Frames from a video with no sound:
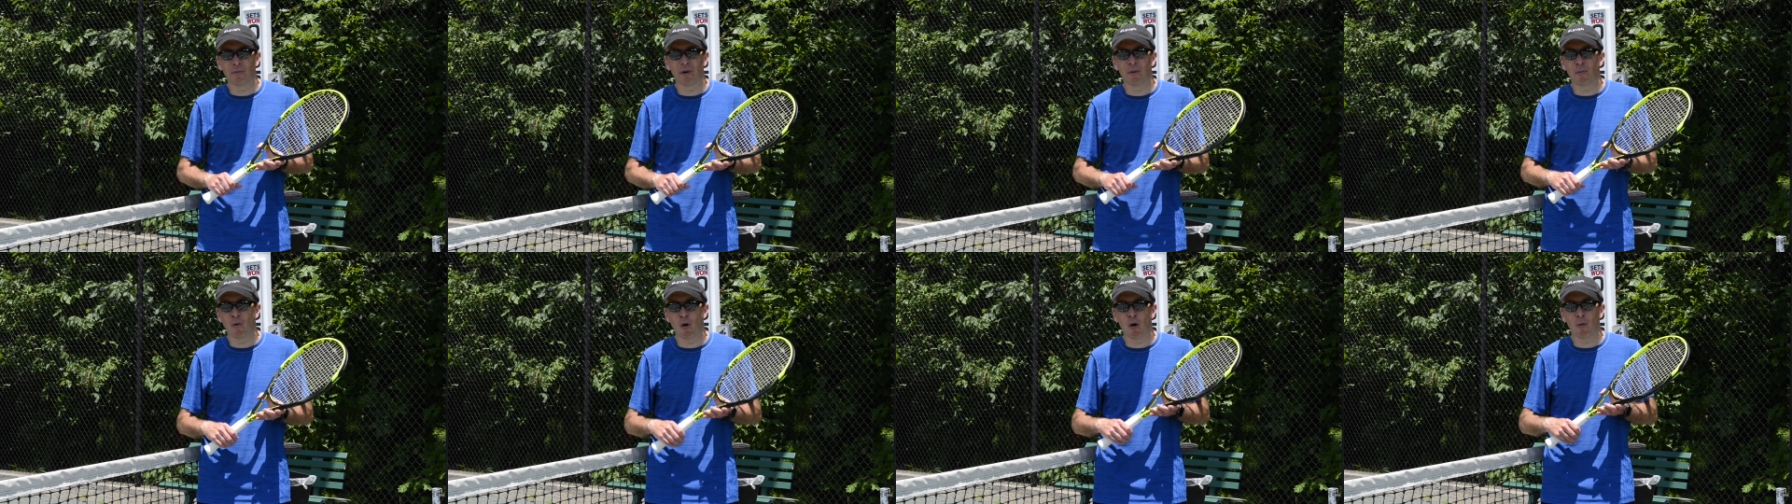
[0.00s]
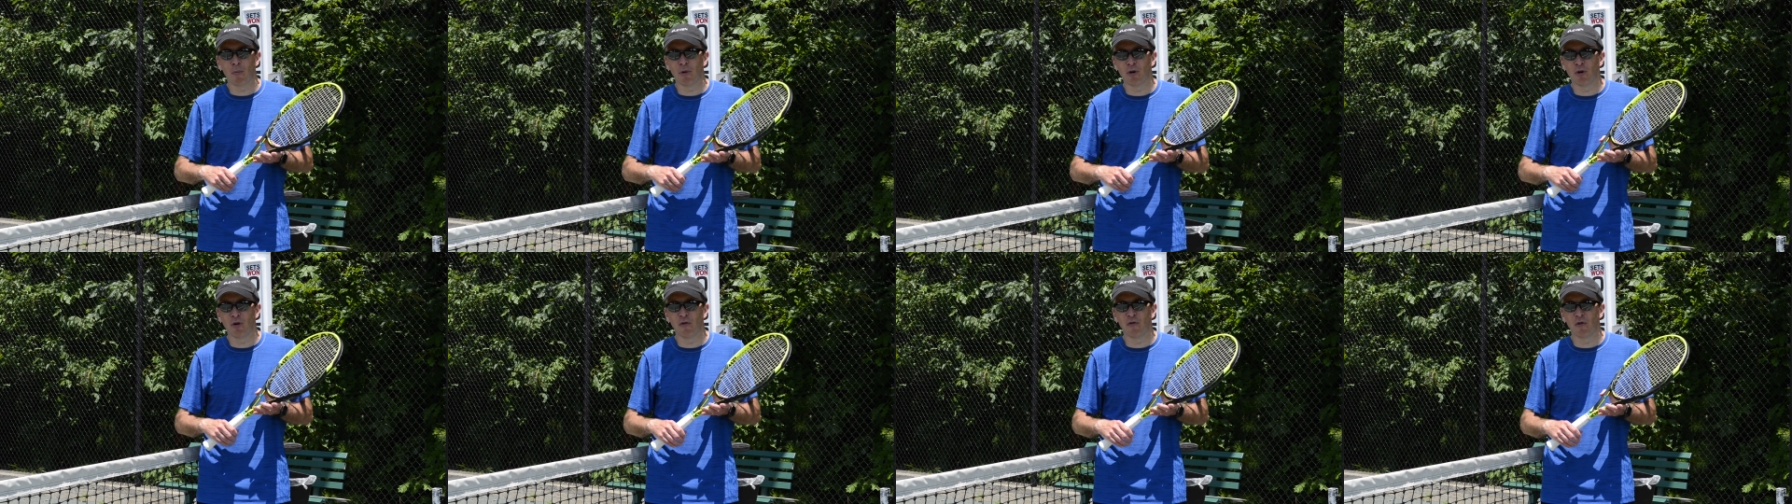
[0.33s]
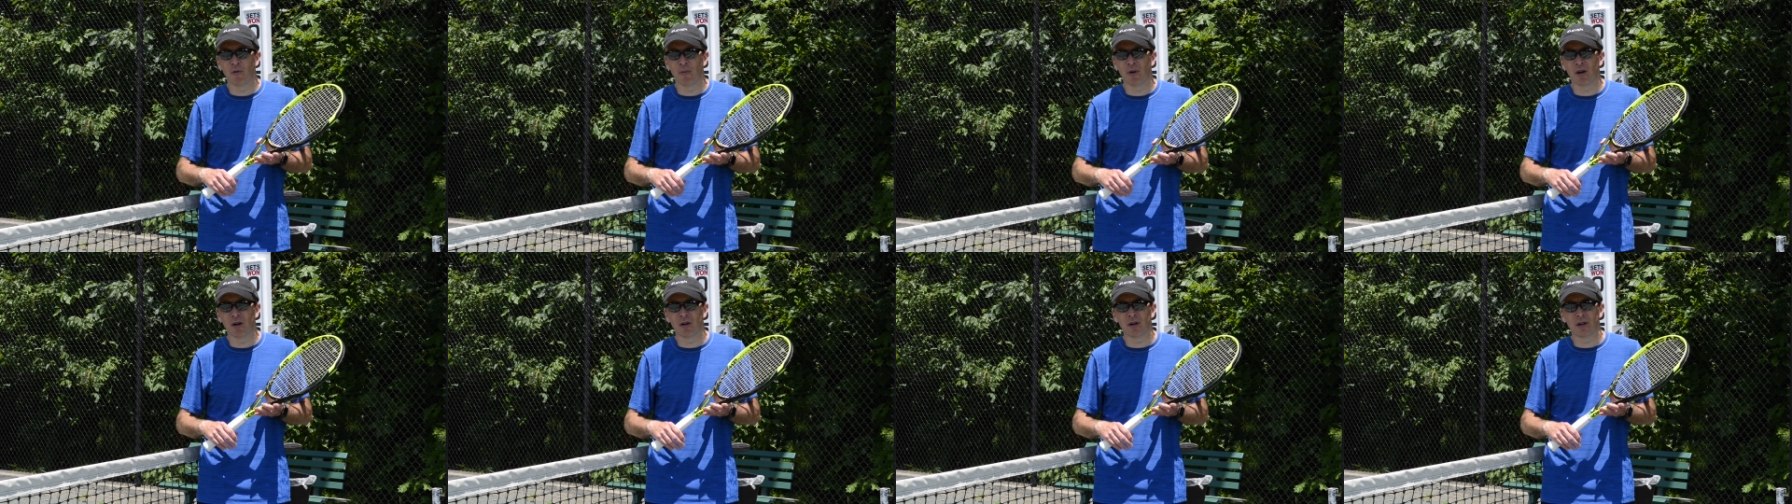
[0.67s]
bit more
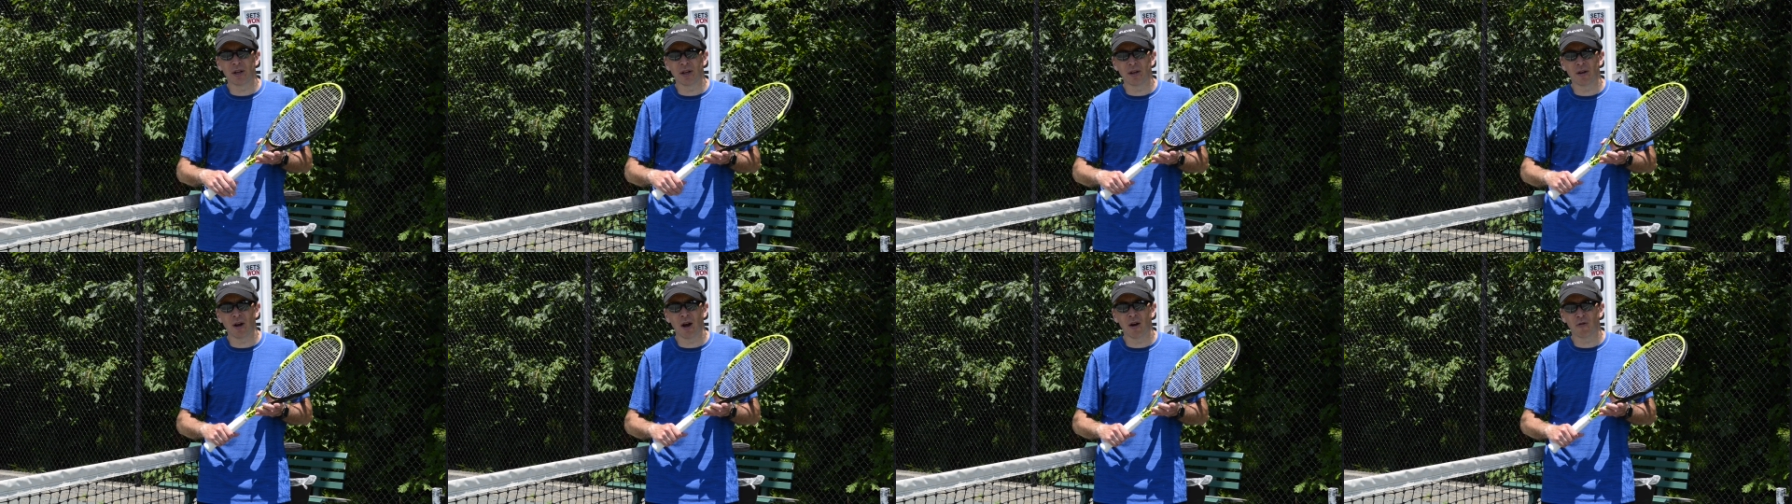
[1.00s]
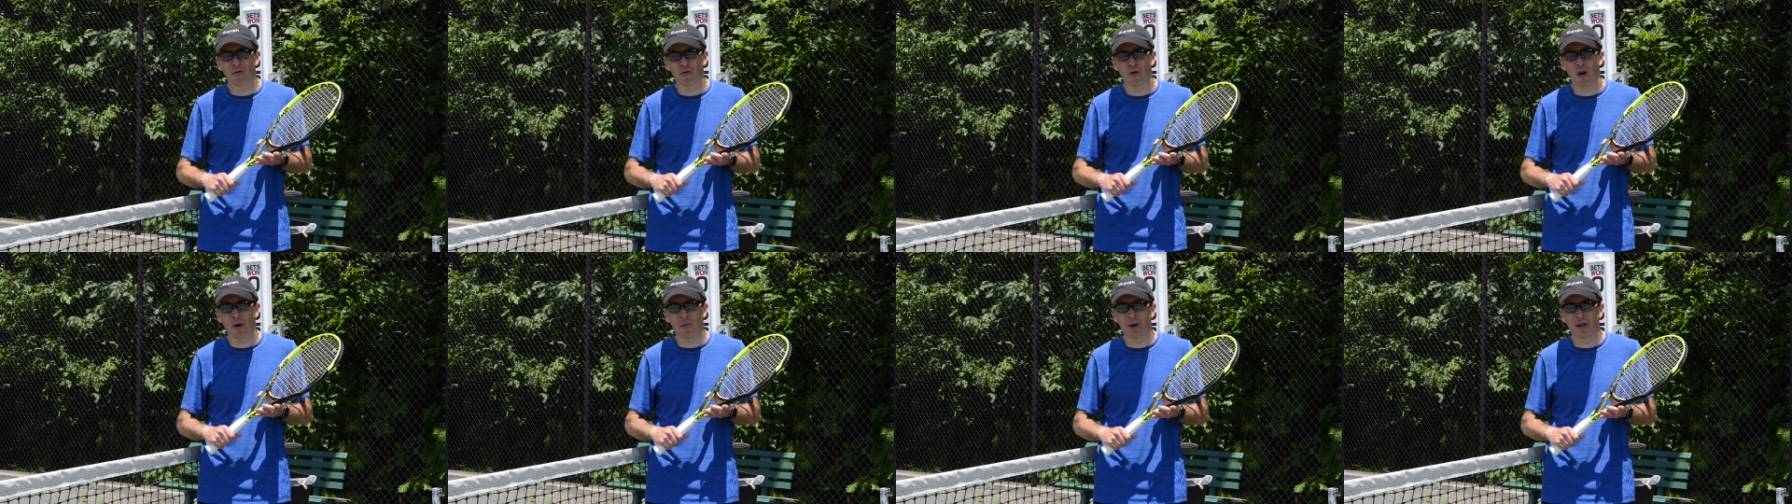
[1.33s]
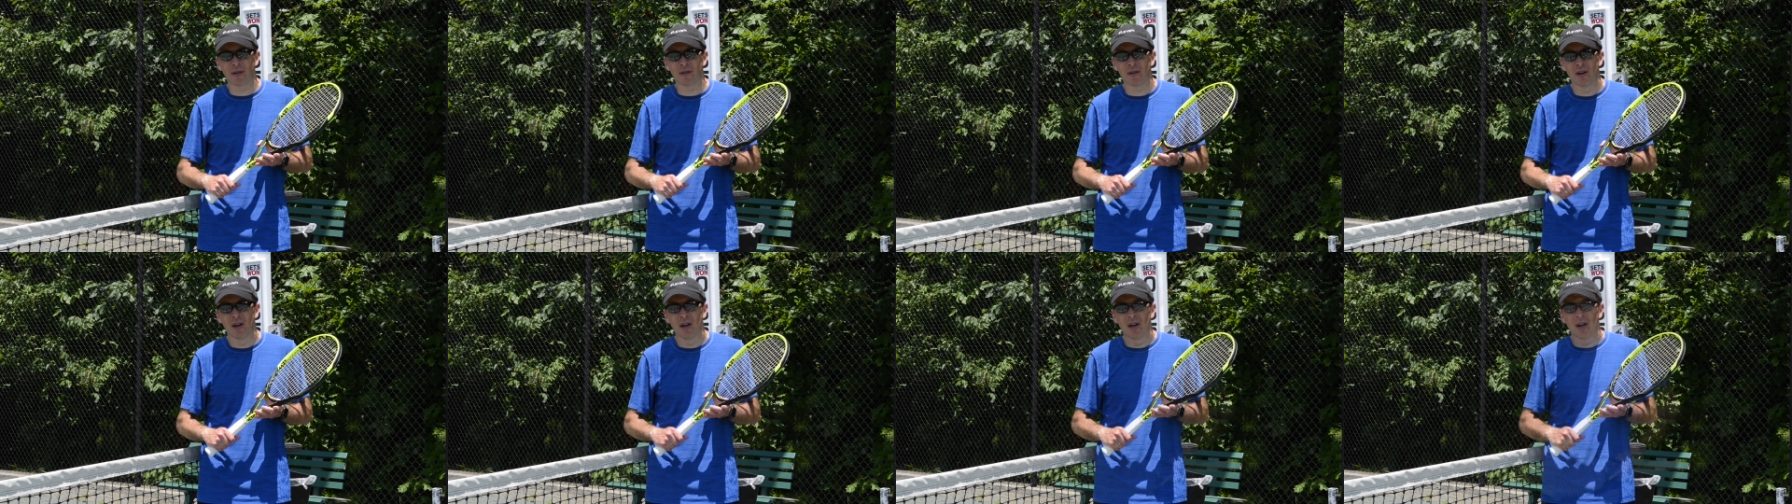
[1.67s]
maneuverability from
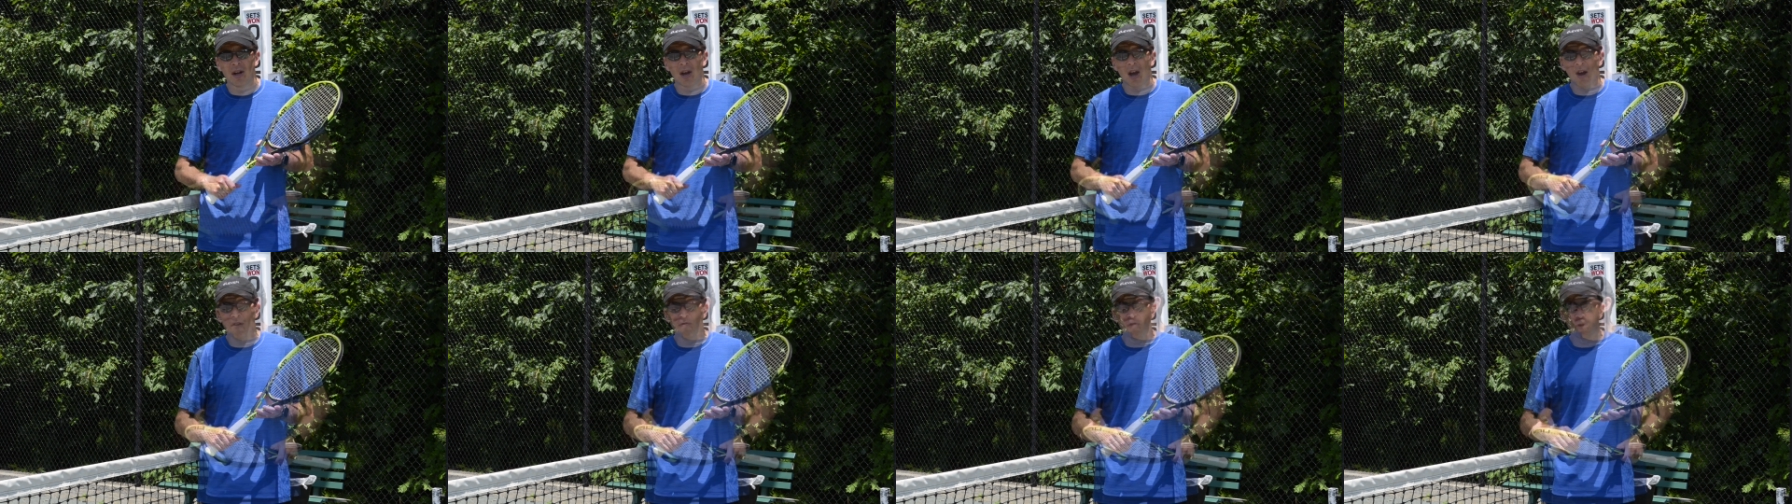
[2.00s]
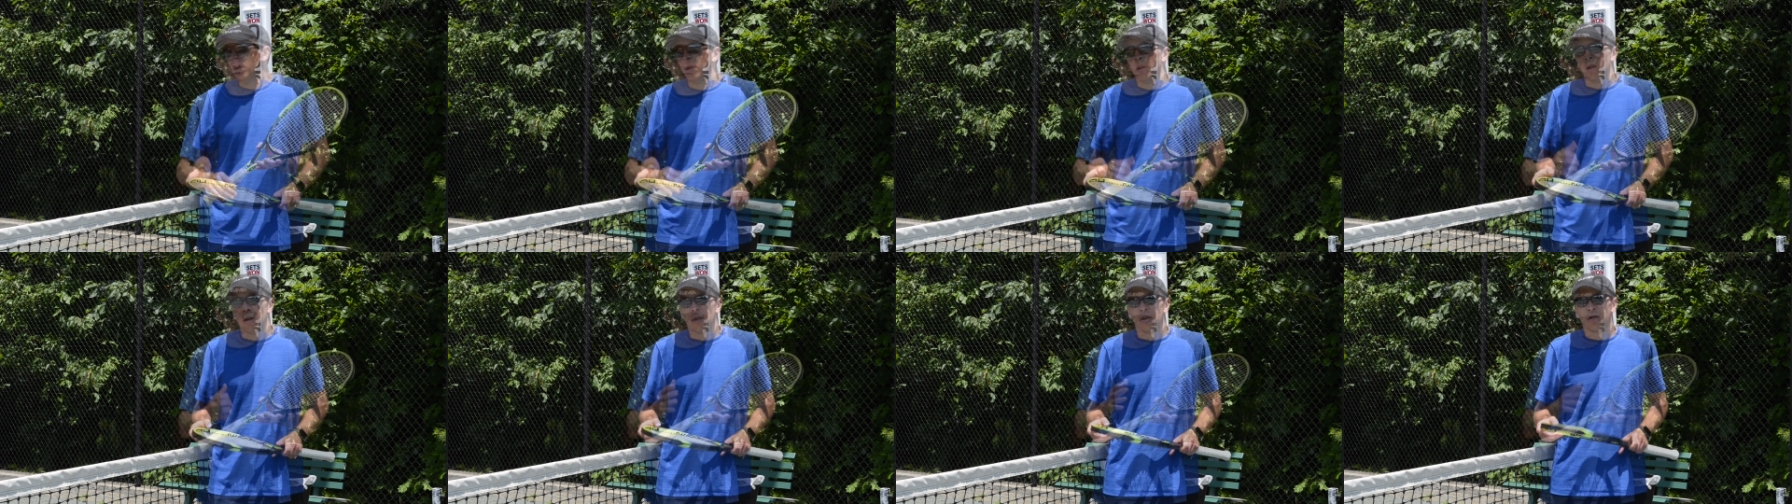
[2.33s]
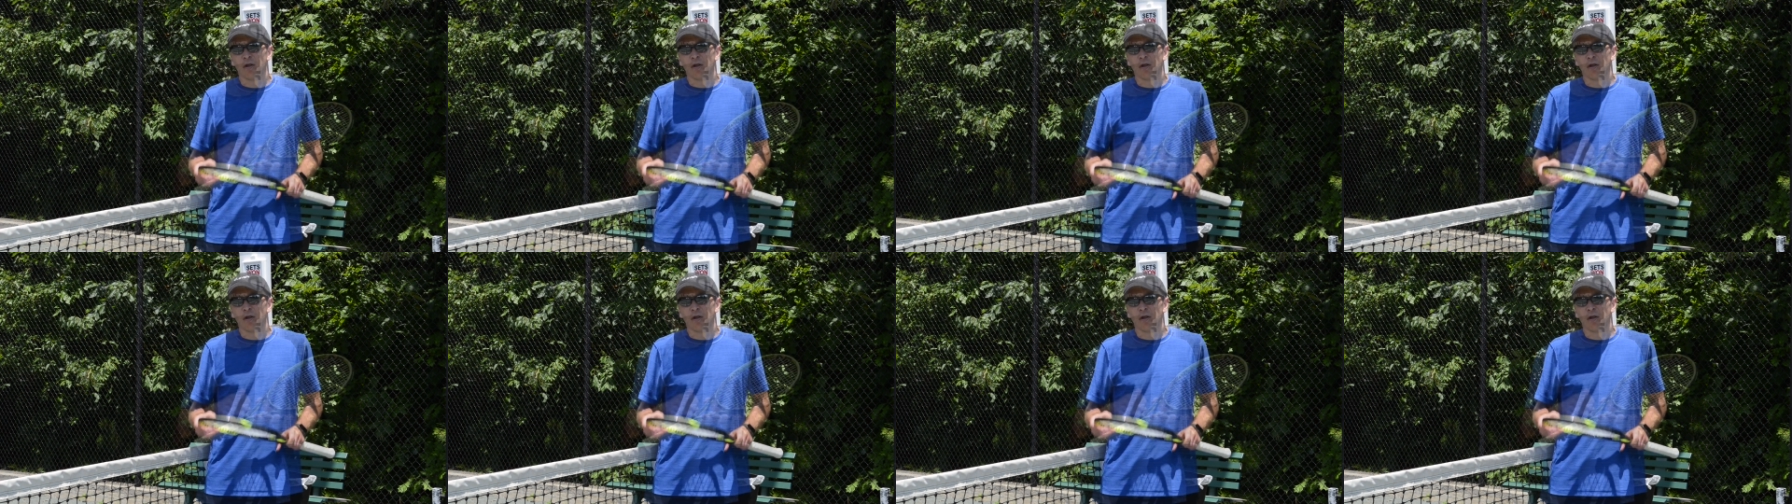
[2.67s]
it versus.